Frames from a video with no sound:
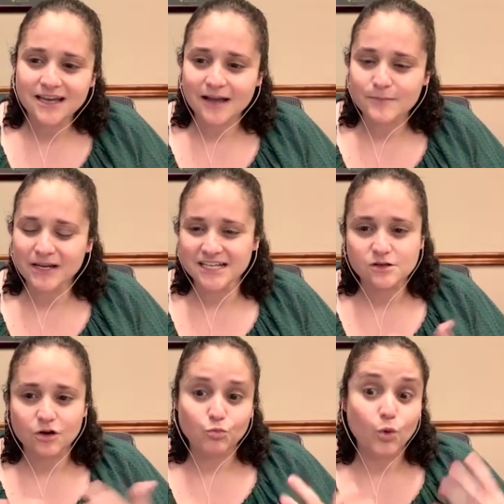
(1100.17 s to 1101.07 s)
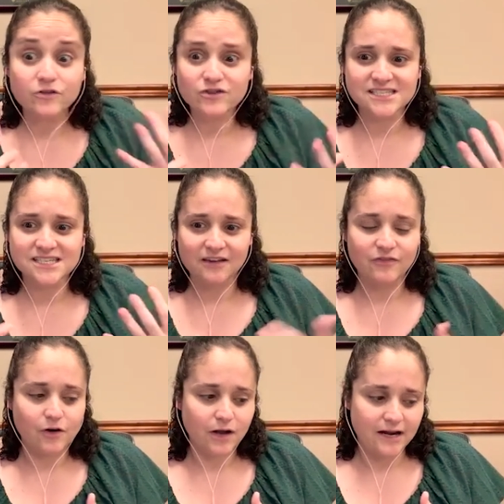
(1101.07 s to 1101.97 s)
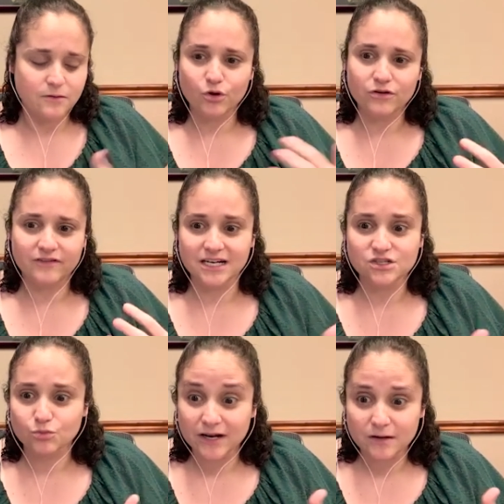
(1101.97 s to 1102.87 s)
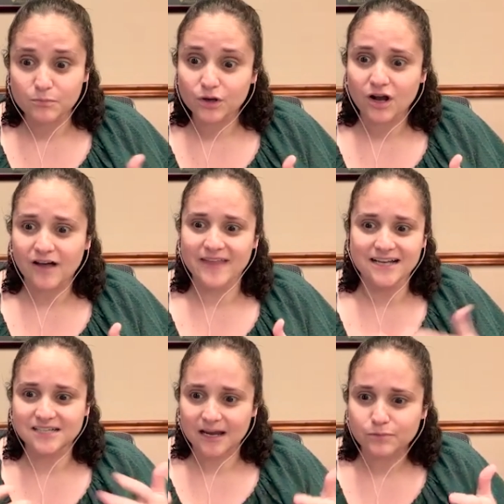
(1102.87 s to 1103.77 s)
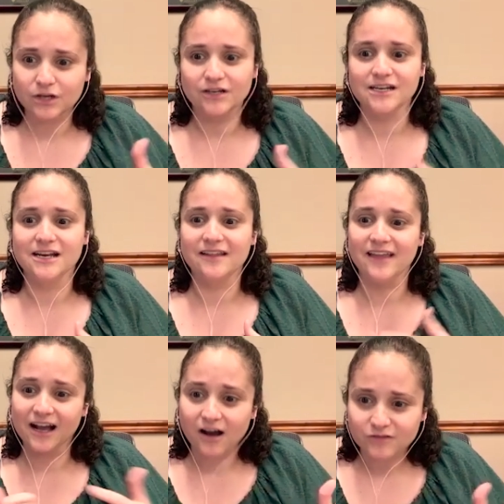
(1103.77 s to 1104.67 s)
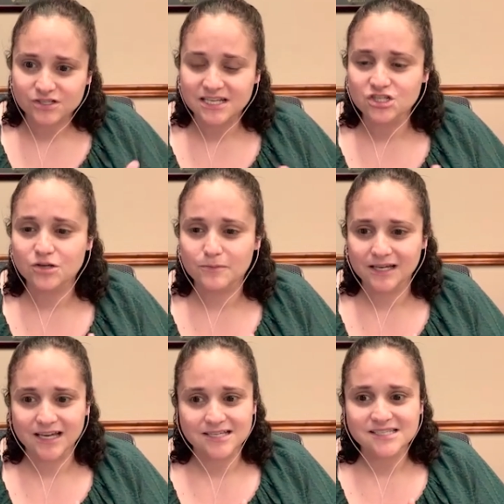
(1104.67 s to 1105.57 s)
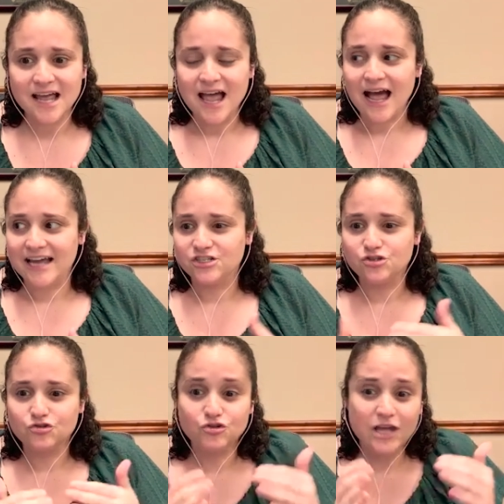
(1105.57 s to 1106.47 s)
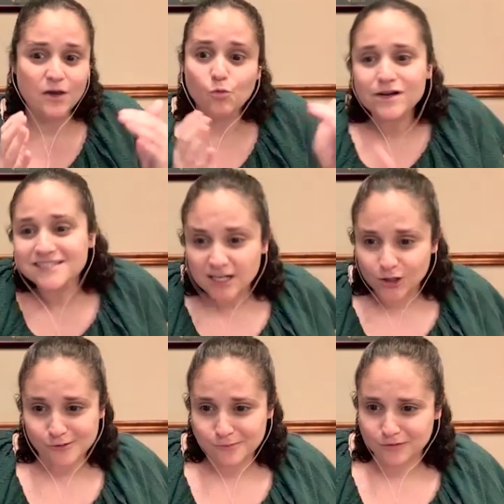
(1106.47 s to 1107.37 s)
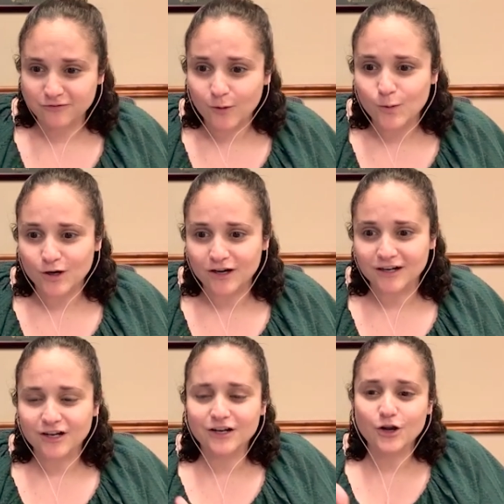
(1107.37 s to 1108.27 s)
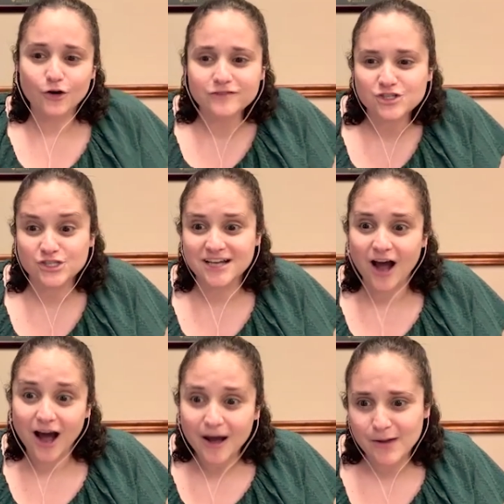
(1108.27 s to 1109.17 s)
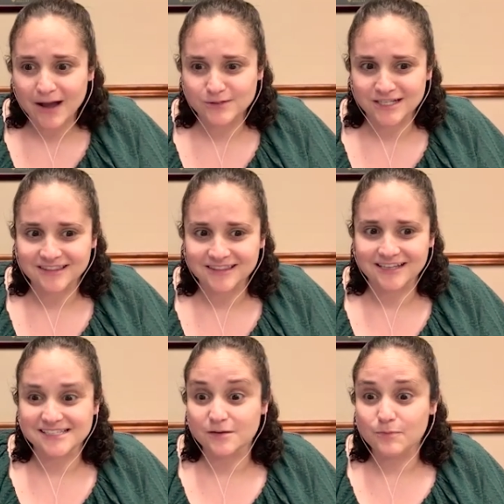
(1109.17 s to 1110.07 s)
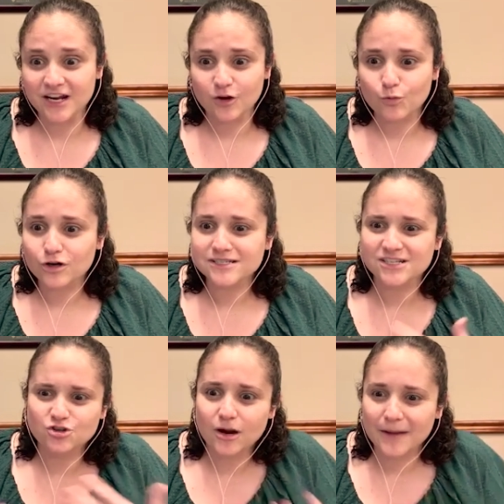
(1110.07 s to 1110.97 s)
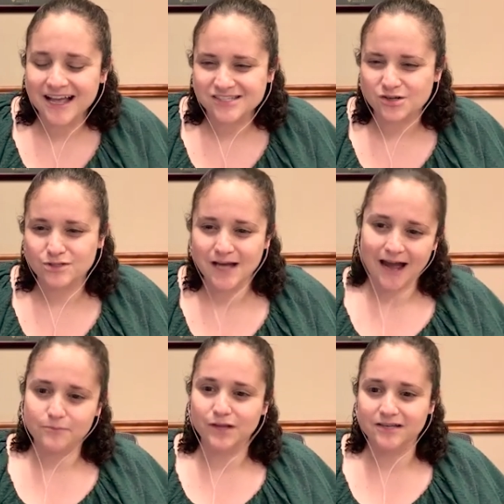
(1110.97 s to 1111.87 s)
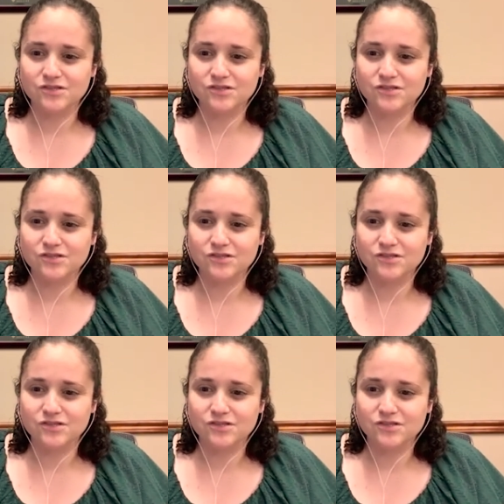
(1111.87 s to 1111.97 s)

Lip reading: I mean, it's one reason I felt kind of motivated to write a book on that time period and that conversation, because it wasn't good before. COVID just compounded things and made it worse, and trauma has no timeline.